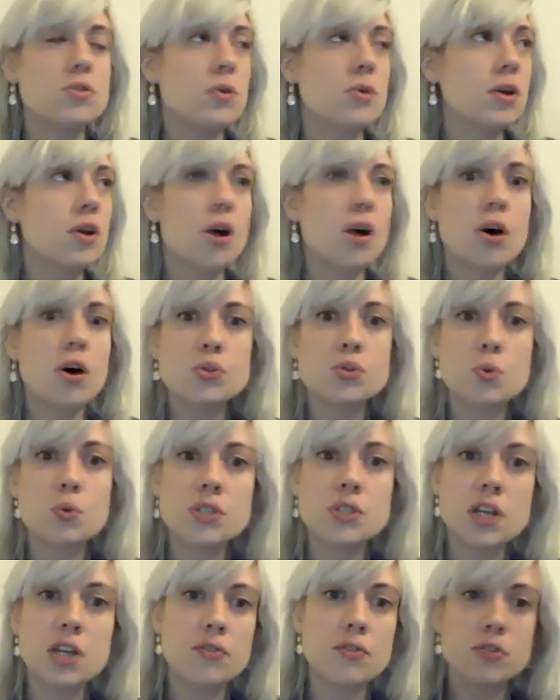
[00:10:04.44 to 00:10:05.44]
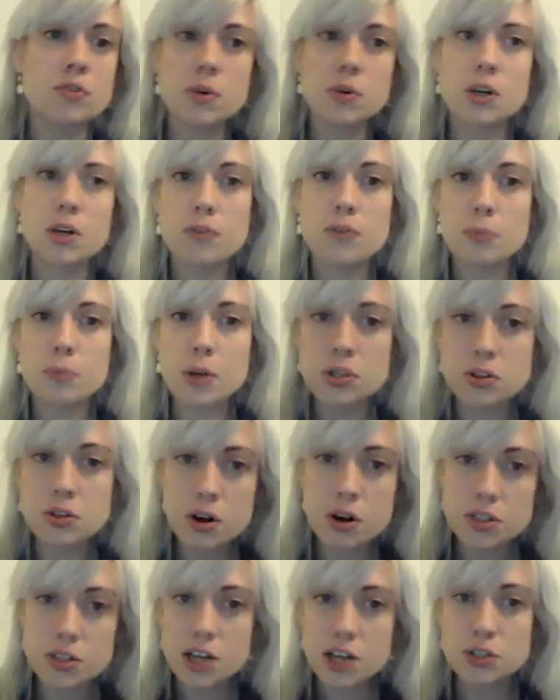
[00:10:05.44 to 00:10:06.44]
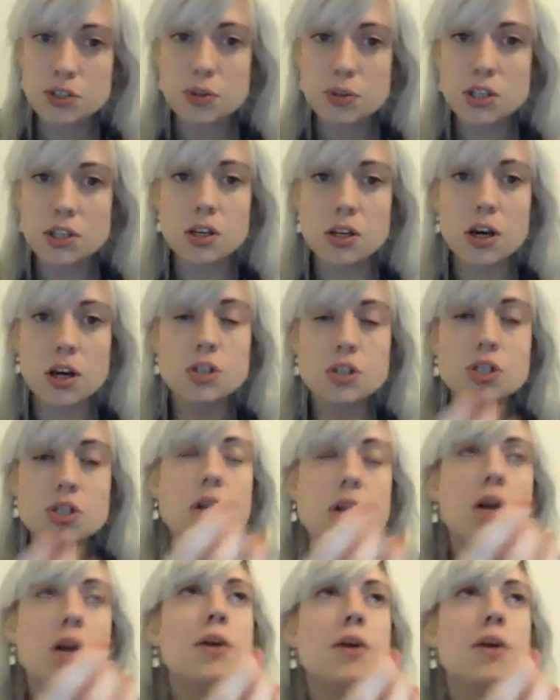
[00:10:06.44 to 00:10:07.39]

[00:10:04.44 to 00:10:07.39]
doing card sorting, doing information architecture research,